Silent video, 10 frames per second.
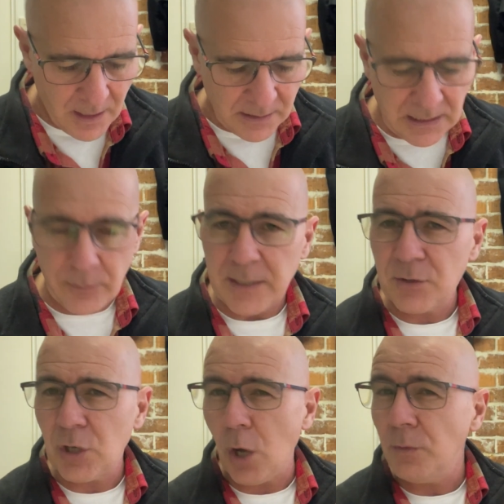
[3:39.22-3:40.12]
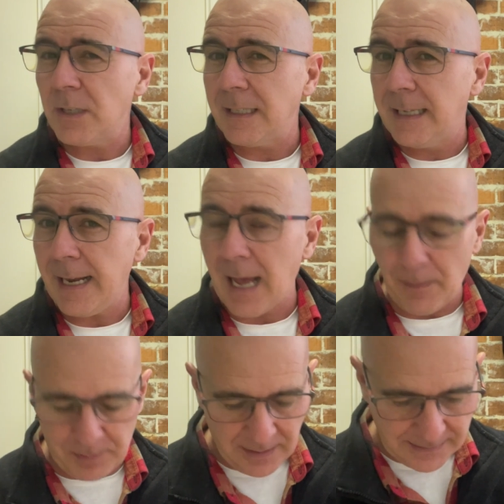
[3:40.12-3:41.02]
So he is told to get
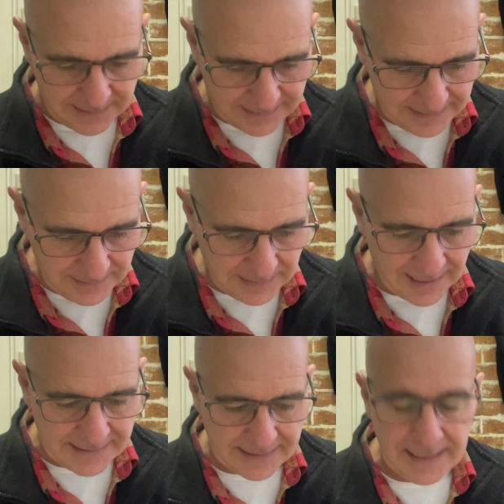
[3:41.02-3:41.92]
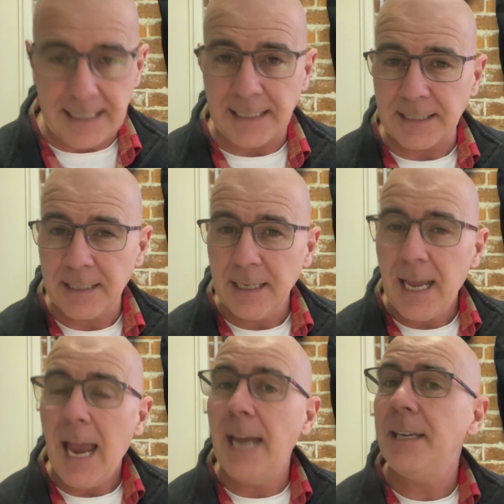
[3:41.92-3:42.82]
up, to kill and to eat,
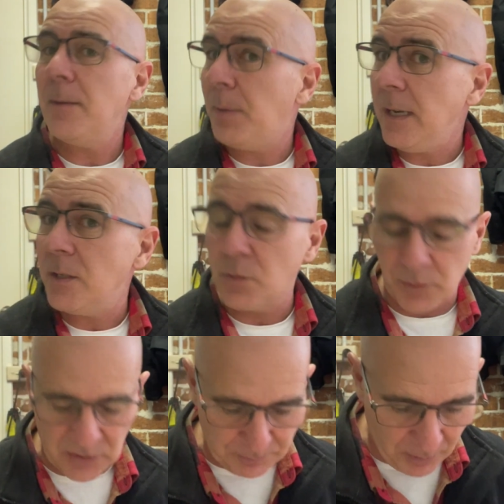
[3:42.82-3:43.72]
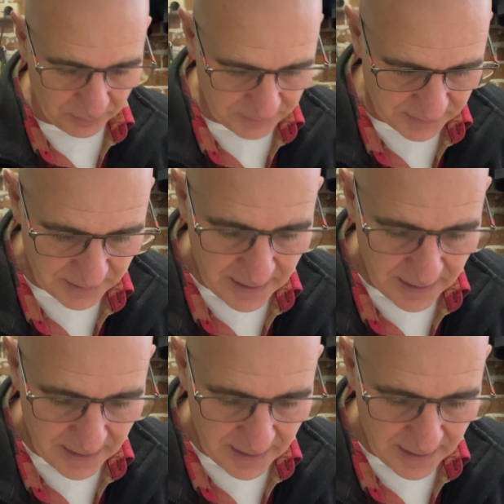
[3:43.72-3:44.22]
and yet Peter's response